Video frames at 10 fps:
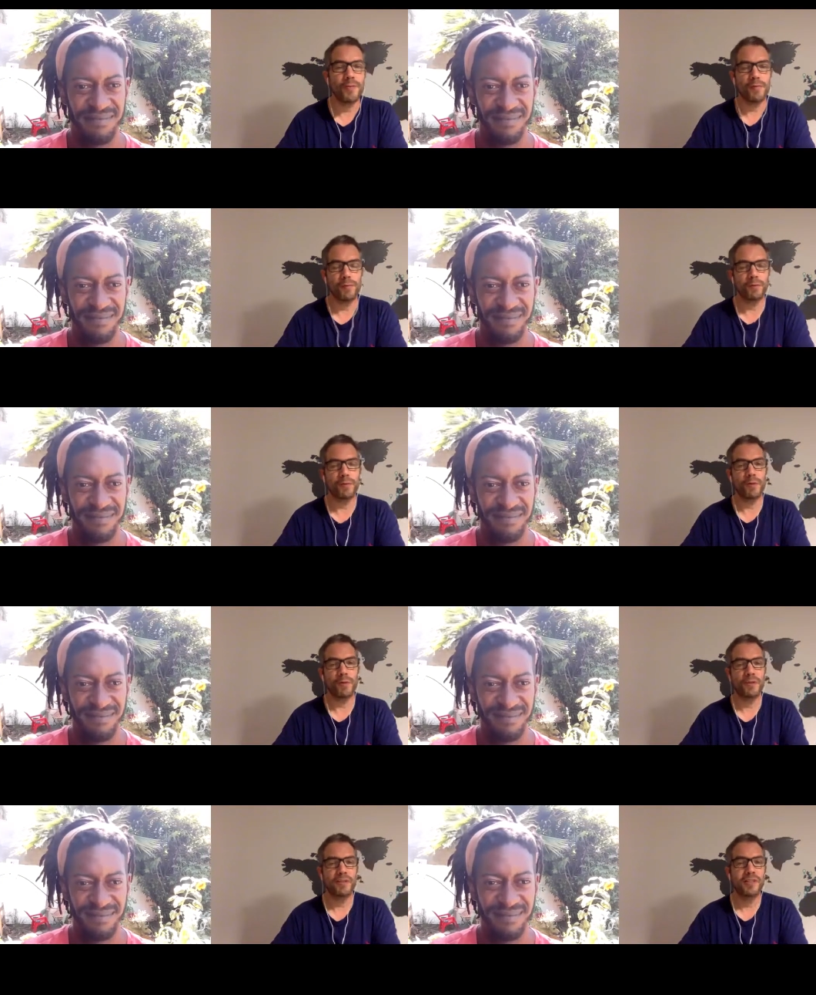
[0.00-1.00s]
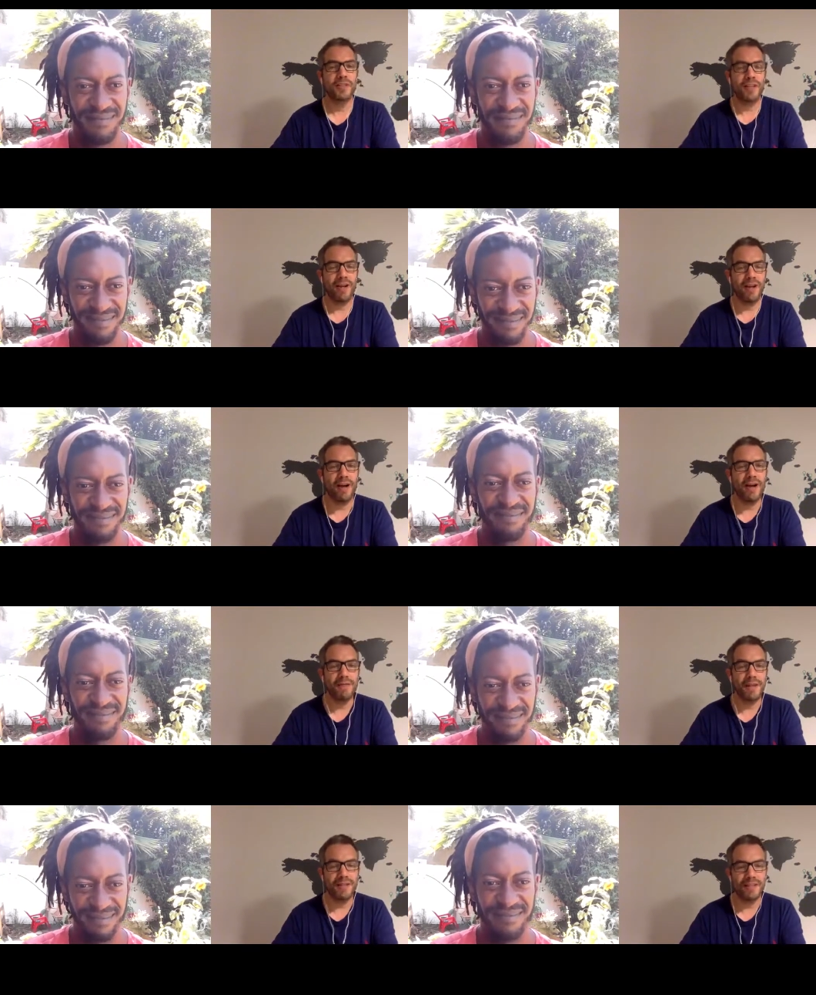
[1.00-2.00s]
Speaker 1: more fulfilled you know,
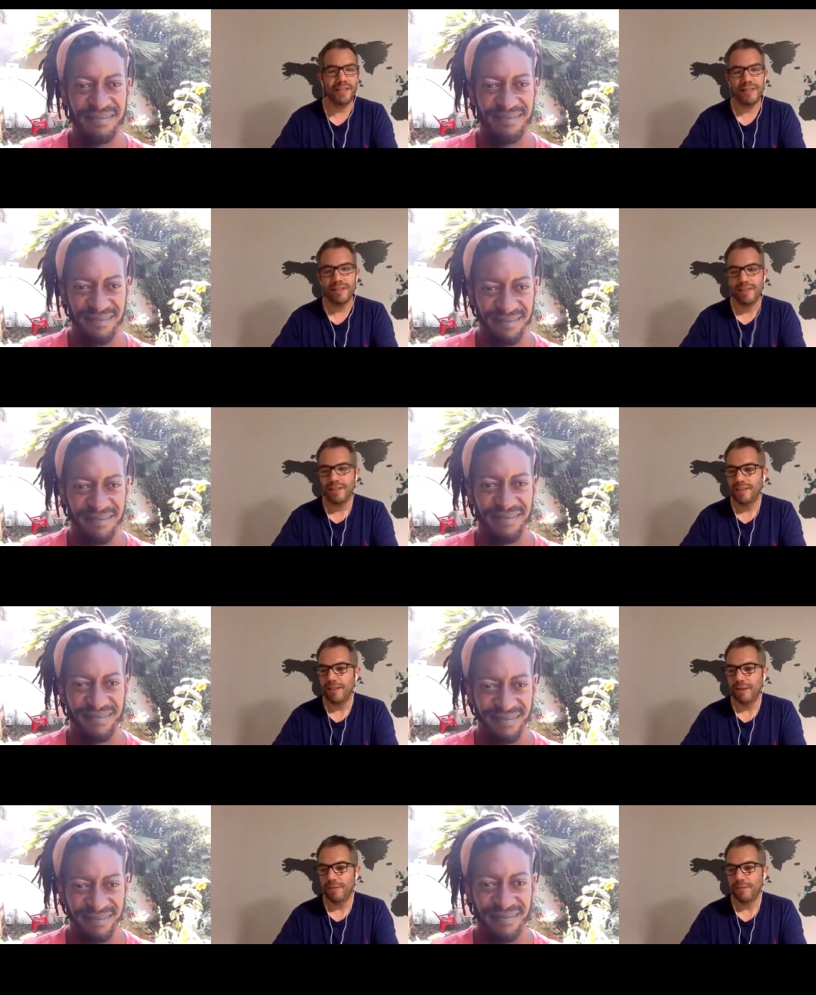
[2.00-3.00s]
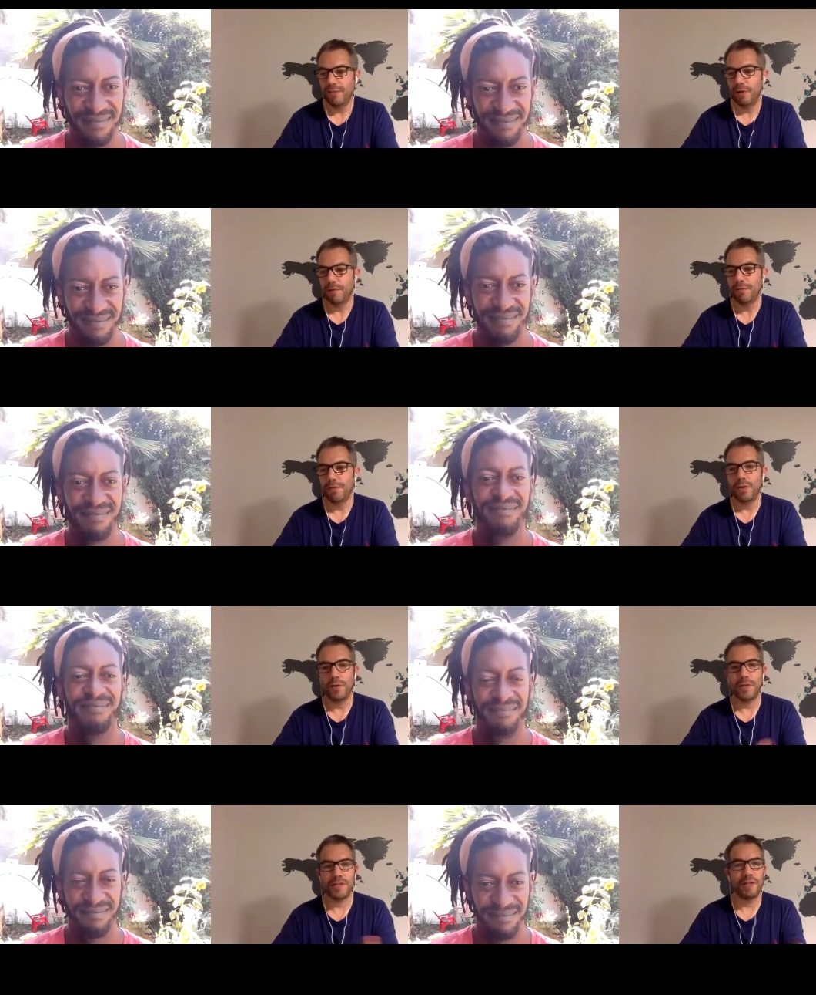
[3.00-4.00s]
life and i think you know, for for
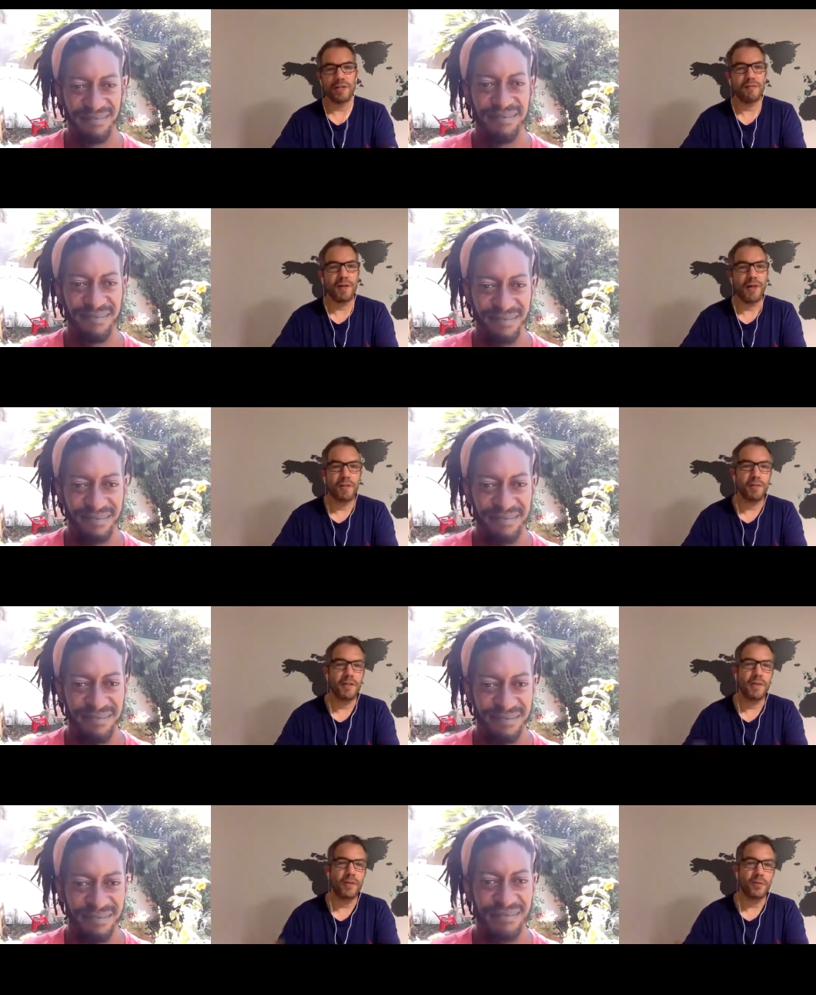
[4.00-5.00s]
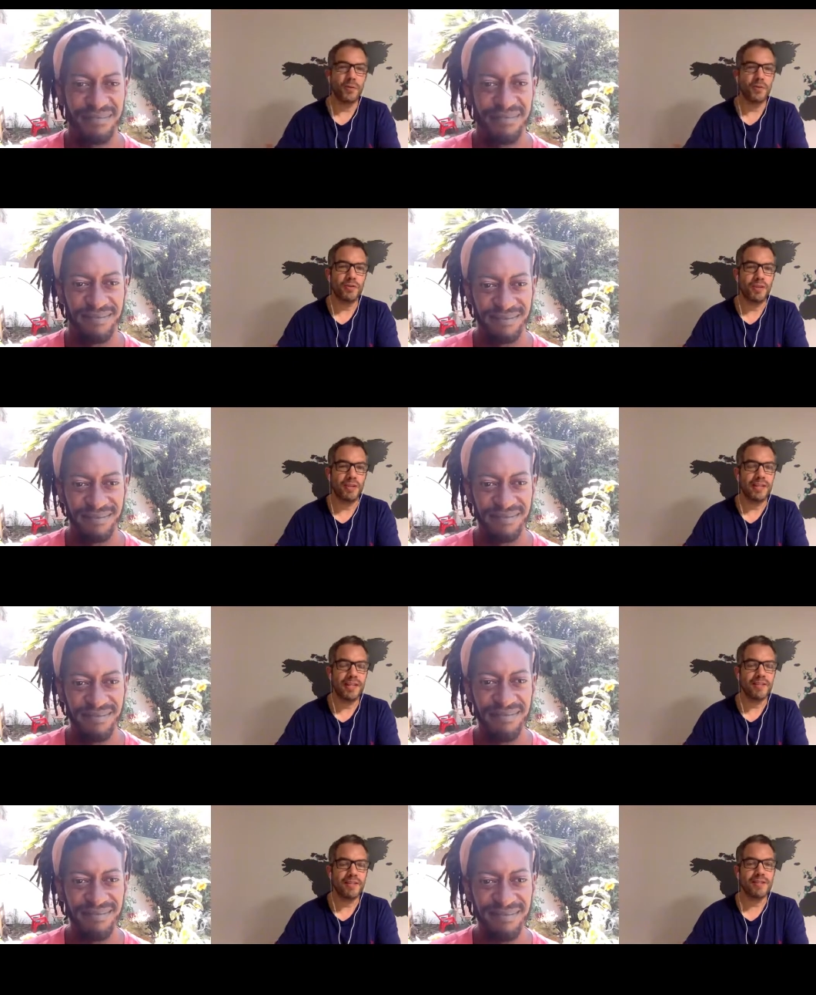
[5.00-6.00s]
you as a father of a young daughter i think
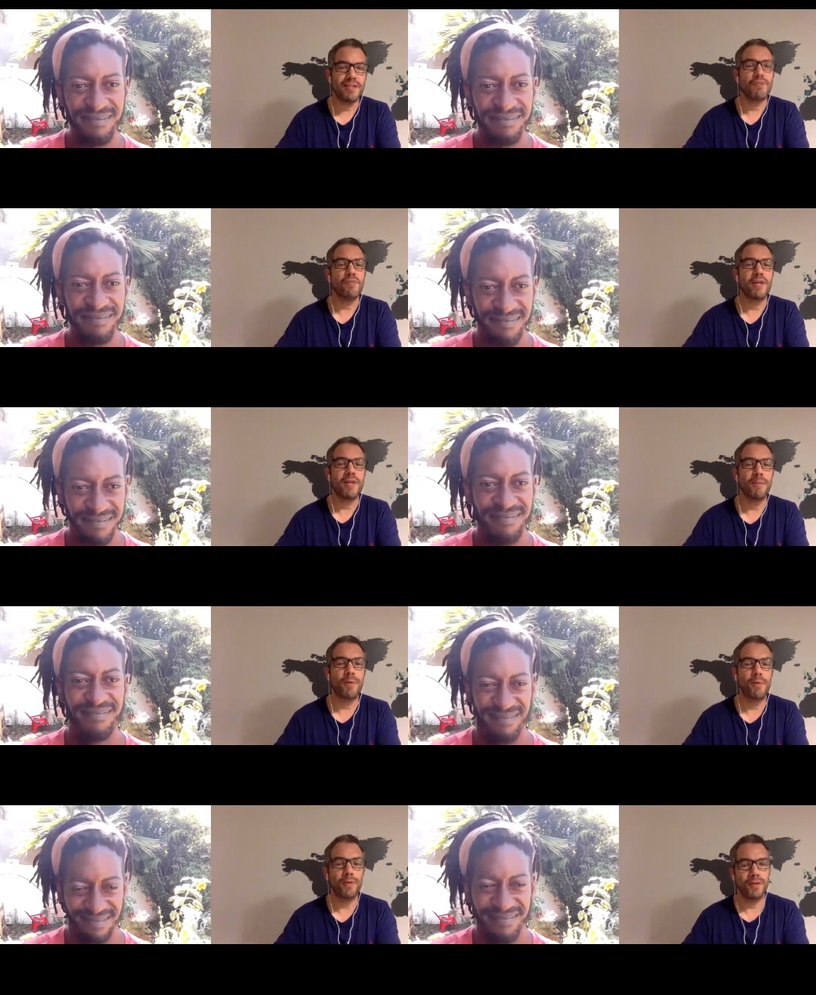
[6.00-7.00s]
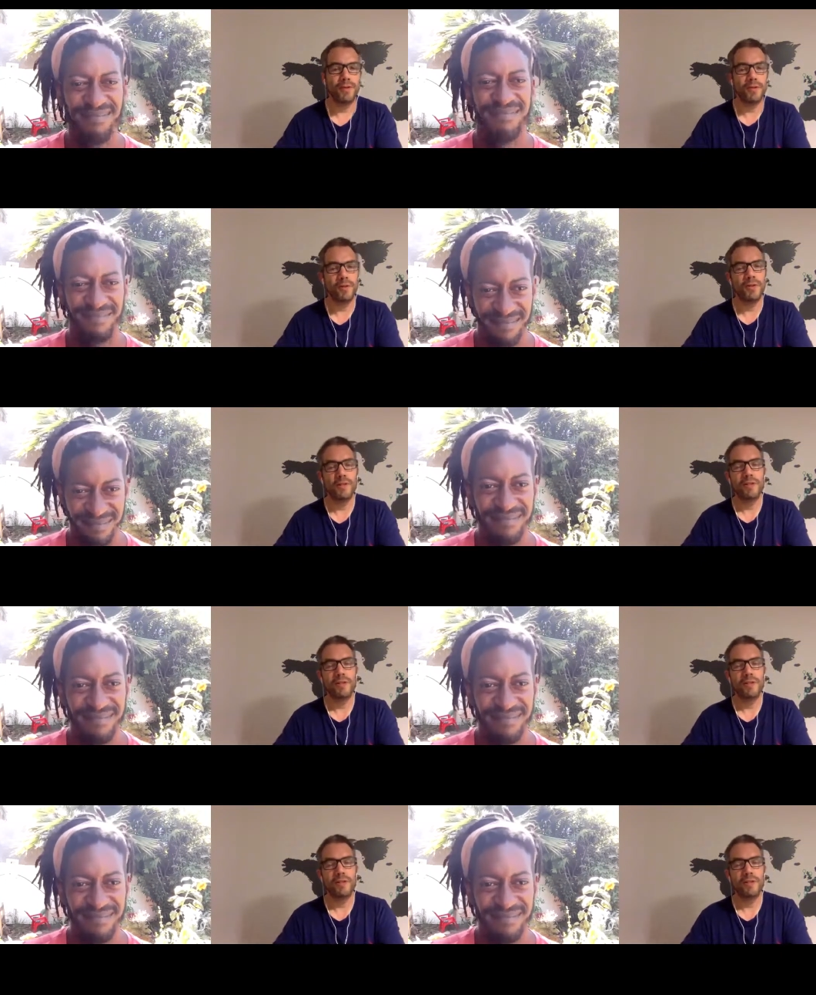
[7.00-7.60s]
that's that's really important that you